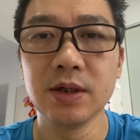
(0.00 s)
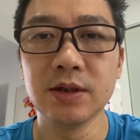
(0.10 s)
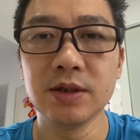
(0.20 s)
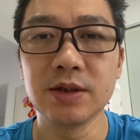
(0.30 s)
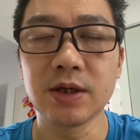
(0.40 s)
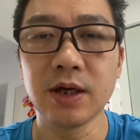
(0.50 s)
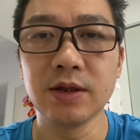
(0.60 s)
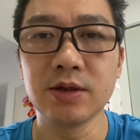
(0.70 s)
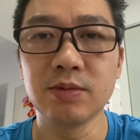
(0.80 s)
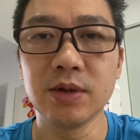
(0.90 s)
just scan
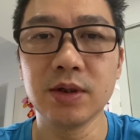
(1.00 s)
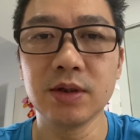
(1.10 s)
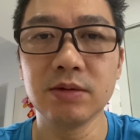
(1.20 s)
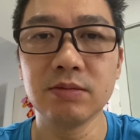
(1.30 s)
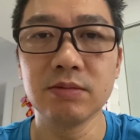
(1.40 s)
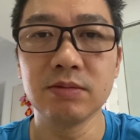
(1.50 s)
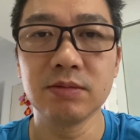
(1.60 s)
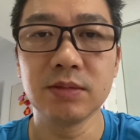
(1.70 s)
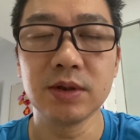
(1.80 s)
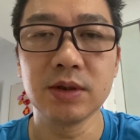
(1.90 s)
this one.
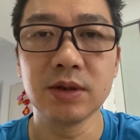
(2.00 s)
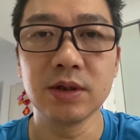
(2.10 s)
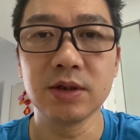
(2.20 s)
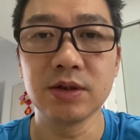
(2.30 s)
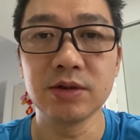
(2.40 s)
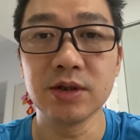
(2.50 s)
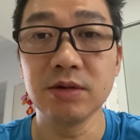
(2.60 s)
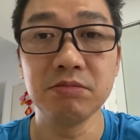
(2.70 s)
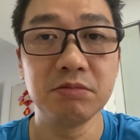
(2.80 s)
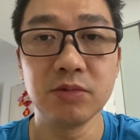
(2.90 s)
As you can see,
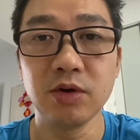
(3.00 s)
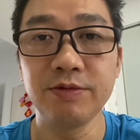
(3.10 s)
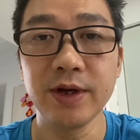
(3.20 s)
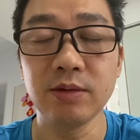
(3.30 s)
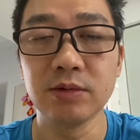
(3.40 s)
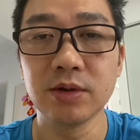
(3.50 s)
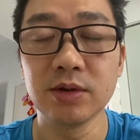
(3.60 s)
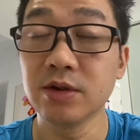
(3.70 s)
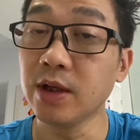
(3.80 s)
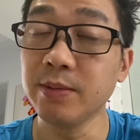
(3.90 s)
not found.
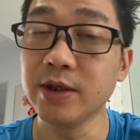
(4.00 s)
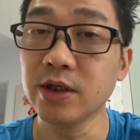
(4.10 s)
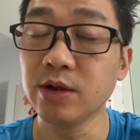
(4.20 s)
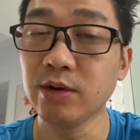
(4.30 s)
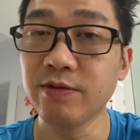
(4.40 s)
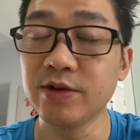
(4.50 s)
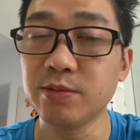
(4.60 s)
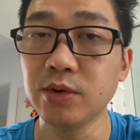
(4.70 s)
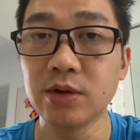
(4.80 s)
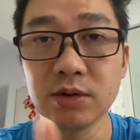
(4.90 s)
So that means I don't have this
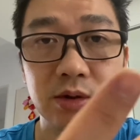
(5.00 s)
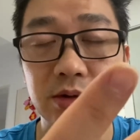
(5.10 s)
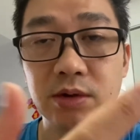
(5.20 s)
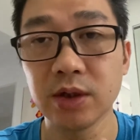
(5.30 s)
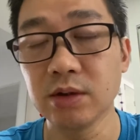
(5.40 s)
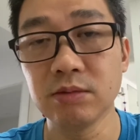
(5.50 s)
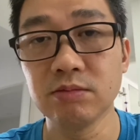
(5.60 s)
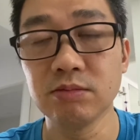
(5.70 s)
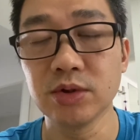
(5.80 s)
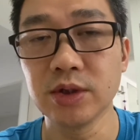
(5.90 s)
book and I can
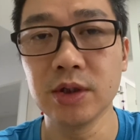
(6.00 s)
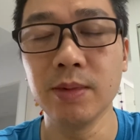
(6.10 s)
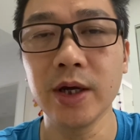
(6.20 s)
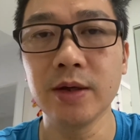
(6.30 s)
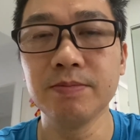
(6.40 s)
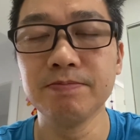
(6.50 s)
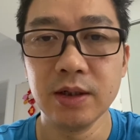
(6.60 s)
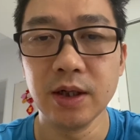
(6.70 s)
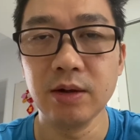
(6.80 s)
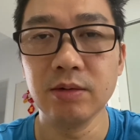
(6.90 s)
proceed to buy it.
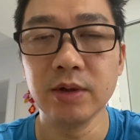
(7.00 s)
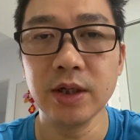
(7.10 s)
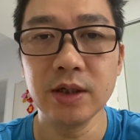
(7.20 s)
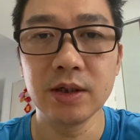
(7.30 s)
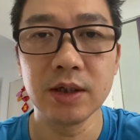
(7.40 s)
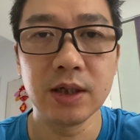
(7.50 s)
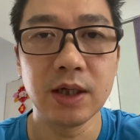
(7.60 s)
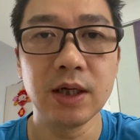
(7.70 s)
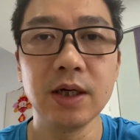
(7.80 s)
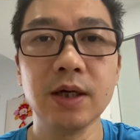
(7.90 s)
Now here,
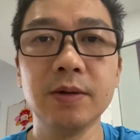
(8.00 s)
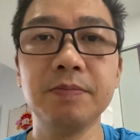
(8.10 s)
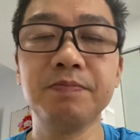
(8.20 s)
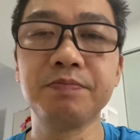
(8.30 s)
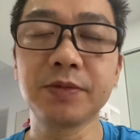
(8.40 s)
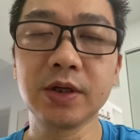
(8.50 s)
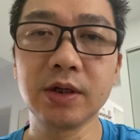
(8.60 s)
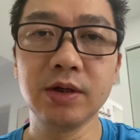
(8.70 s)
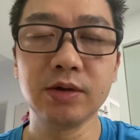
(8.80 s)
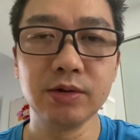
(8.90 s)
um,
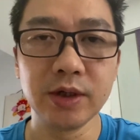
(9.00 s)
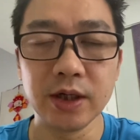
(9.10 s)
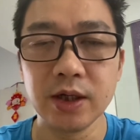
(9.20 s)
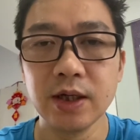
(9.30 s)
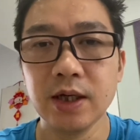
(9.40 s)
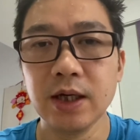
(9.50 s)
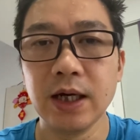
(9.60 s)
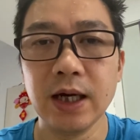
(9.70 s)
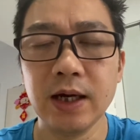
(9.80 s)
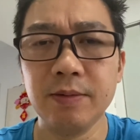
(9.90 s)
Kinokuniya,
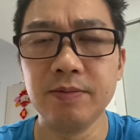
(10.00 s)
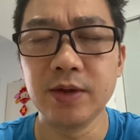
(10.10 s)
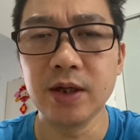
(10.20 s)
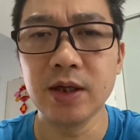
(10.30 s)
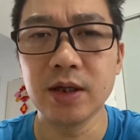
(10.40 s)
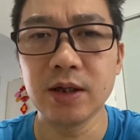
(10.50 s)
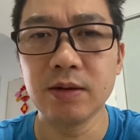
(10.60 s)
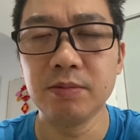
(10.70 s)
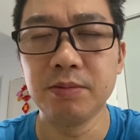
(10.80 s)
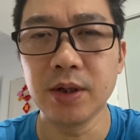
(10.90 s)
um, their
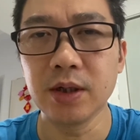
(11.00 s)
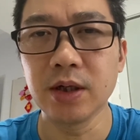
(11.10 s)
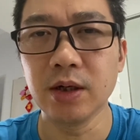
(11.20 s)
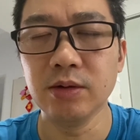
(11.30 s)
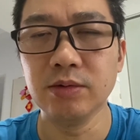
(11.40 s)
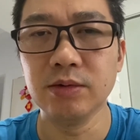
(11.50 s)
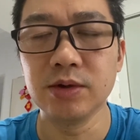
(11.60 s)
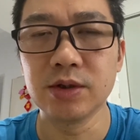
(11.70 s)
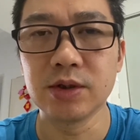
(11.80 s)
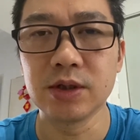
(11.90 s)

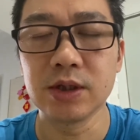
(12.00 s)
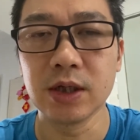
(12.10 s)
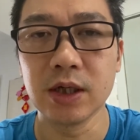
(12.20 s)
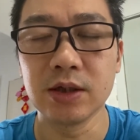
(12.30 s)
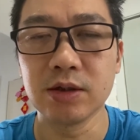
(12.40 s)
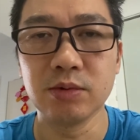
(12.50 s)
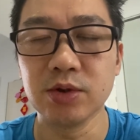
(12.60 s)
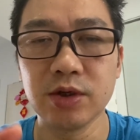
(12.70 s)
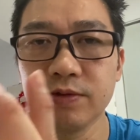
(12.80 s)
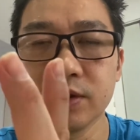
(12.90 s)
barcodes, uh, so
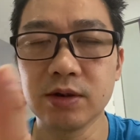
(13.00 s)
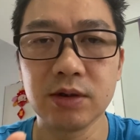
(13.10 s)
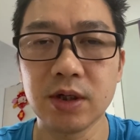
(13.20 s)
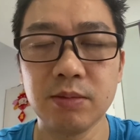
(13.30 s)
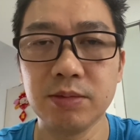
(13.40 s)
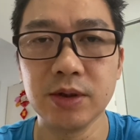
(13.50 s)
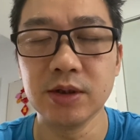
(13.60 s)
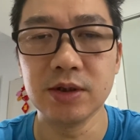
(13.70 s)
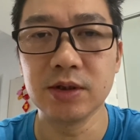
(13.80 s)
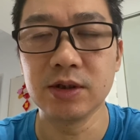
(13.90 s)
whichever
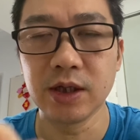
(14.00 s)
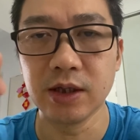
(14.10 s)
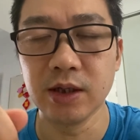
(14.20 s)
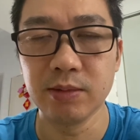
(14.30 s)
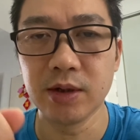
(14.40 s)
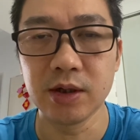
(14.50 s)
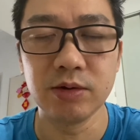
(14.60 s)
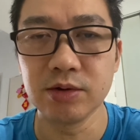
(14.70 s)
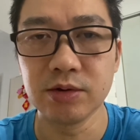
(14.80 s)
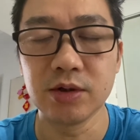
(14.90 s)
company's sticking their
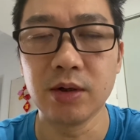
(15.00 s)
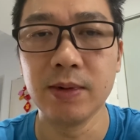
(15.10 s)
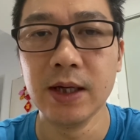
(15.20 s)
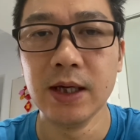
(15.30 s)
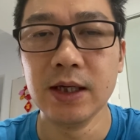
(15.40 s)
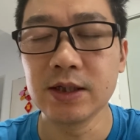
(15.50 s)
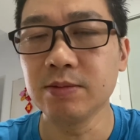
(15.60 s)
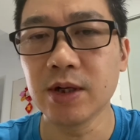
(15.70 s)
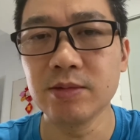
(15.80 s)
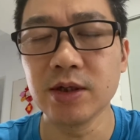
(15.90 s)
barcodes on top,
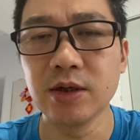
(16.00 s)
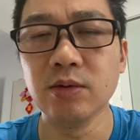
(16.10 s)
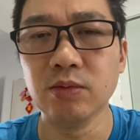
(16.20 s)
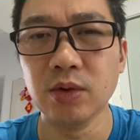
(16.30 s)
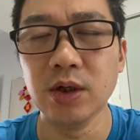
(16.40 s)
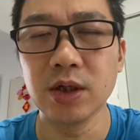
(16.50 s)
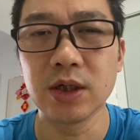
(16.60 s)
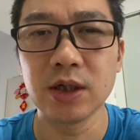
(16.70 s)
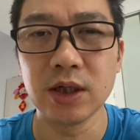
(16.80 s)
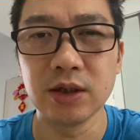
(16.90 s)
sometimes they don't
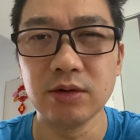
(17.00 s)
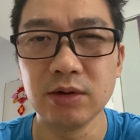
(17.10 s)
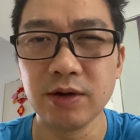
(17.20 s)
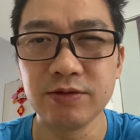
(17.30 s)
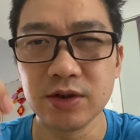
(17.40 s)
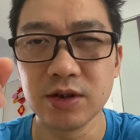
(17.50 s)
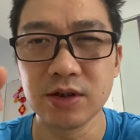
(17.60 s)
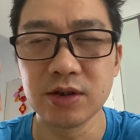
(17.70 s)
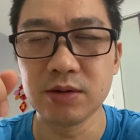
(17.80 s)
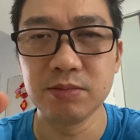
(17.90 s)
work and you'll have to
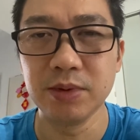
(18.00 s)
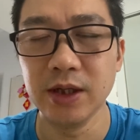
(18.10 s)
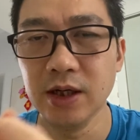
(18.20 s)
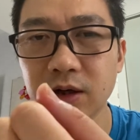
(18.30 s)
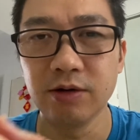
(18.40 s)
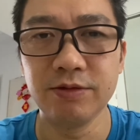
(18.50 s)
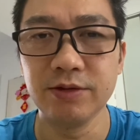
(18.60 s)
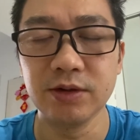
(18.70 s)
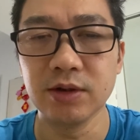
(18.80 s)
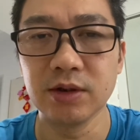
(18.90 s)
just peel it off
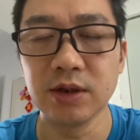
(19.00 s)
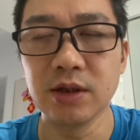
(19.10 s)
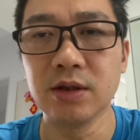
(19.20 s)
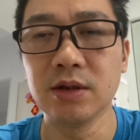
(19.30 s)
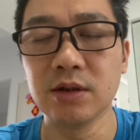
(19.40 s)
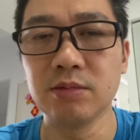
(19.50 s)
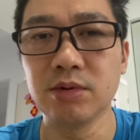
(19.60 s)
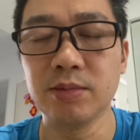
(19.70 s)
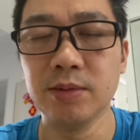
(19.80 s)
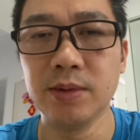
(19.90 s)
and, and get the, the
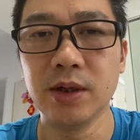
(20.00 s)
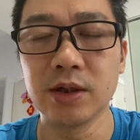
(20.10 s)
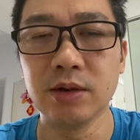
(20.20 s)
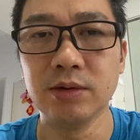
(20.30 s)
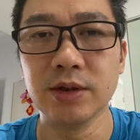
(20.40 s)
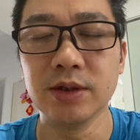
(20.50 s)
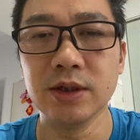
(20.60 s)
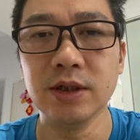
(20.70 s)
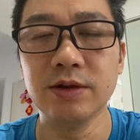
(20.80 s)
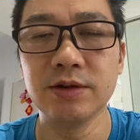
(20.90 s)
proper barcode
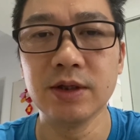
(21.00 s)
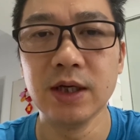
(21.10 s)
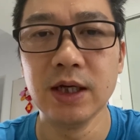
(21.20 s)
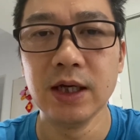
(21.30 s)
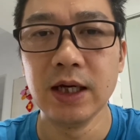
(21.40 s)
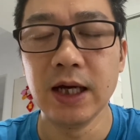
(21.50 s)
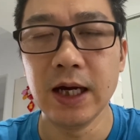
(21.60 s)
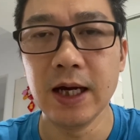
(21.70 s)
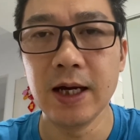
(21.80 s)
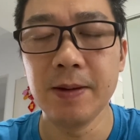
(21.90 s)
underneath.
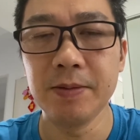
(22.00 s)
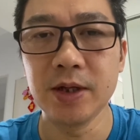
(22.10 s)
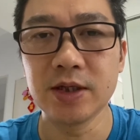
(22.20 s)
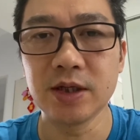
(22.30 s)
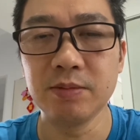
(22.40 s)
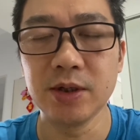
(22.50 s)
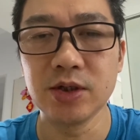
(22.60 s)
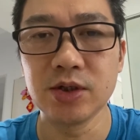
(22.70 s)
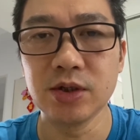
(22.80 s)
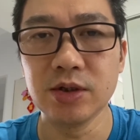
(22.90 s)
Um, and as I
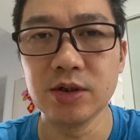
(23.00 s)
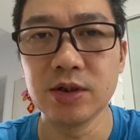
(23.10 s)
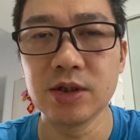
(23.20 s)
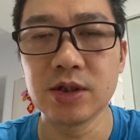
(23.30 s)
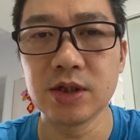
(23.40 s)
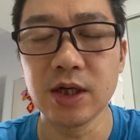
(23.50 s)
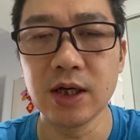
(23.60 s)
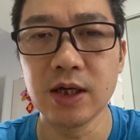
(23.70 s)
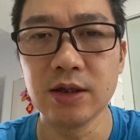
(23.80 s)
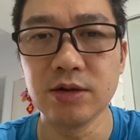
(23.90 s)
mentioned,
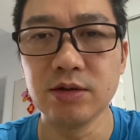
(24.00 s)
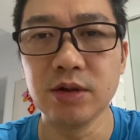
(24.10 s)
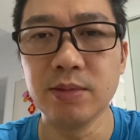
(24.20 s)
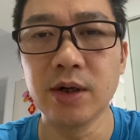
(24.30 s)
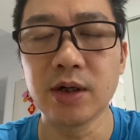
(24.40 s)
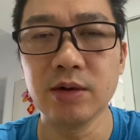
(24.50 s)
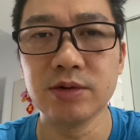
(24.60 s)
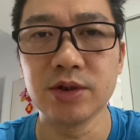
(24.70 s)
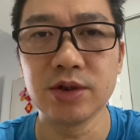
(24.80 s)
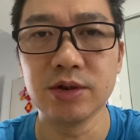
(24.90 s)
uh, the two D barcodes,
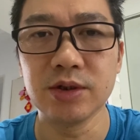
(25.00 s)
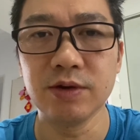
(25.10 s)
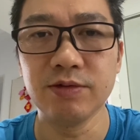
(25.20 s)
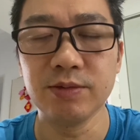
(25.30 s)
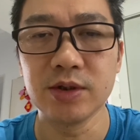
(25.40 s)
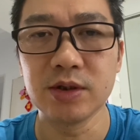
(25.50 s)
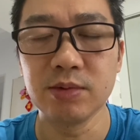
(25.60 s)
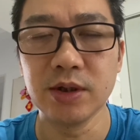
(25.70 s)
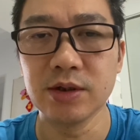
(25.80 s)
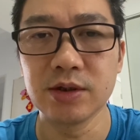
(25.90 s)
as you can see from this
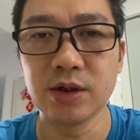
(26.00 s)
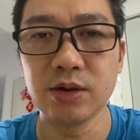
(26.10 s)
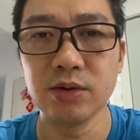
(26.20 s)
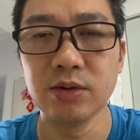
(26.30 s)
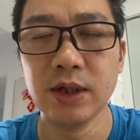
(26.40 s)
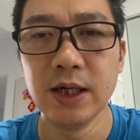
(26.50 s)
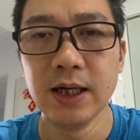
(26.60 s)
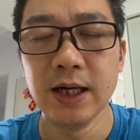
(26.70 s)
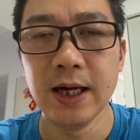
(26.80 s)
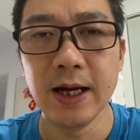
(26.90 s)
Peter So,
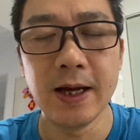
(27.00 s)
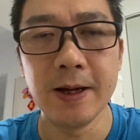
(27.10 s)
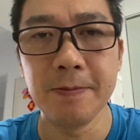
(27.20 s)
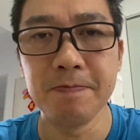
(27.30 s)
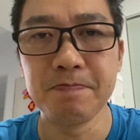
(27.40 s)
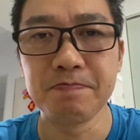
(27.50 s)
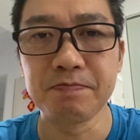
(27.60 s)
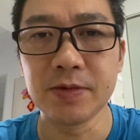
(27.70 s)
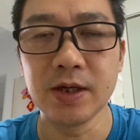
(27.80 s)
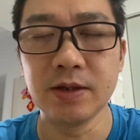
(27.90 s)
um
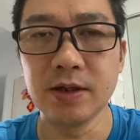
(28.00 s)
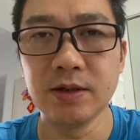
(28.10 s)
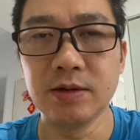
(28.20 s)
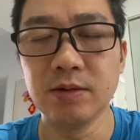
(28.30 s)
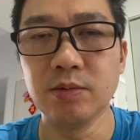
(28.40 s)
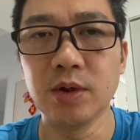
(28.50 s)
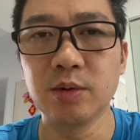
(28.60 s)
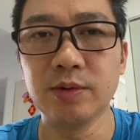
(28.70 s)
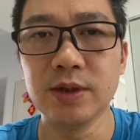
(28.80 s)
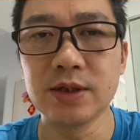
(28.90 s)
they, they don't work
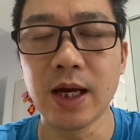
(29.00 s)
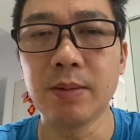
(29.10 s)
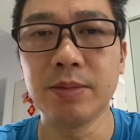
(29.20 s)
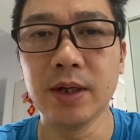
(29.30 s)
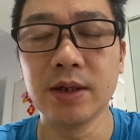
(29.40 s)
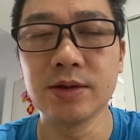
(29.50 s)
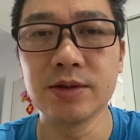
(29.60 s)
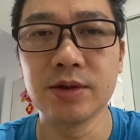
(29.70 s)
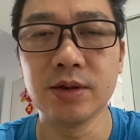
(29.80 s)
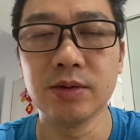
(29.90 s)
with this app yet,
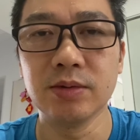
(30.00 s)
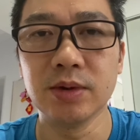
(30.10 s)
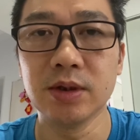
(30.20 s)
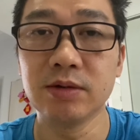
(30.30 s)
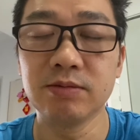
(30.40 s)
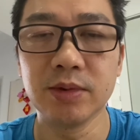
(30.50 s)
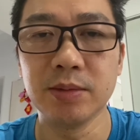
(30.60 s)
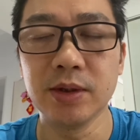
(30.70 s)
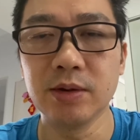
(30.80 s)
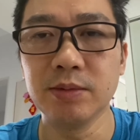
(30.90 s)
so uh,
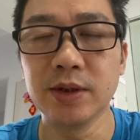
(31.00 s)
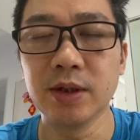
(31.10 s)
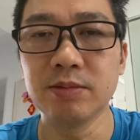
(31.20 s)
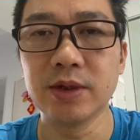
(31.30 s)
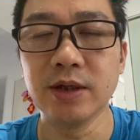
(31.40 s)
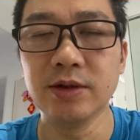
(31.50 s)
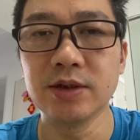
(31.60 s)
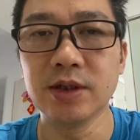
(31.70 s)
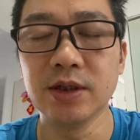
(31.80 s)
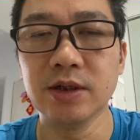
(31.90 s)
maybe that'll be an update
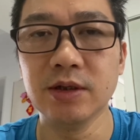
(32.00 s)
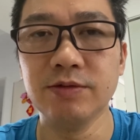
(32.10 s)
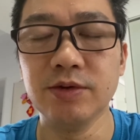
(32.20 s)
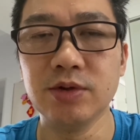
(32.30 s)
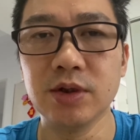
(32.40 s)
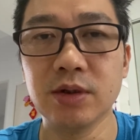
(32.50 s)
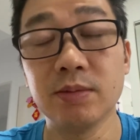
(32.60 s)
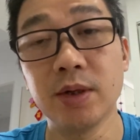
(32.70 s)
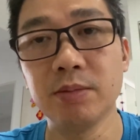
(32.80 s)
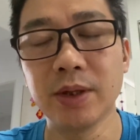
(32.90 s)
uh, in the future. I
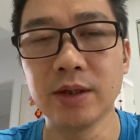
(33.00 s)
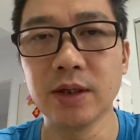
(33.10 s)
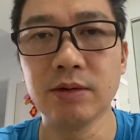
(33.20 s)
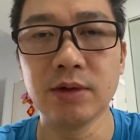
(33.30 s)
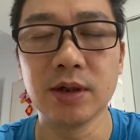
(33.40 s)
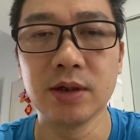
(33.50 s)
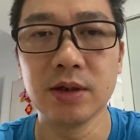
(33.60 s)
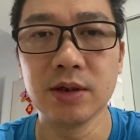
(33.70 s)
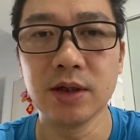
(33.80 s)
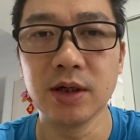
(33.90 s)
might ping their uh,
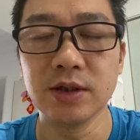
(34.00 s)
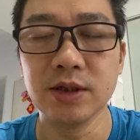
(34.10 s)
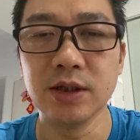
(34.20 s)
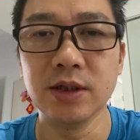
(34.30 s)
the I T.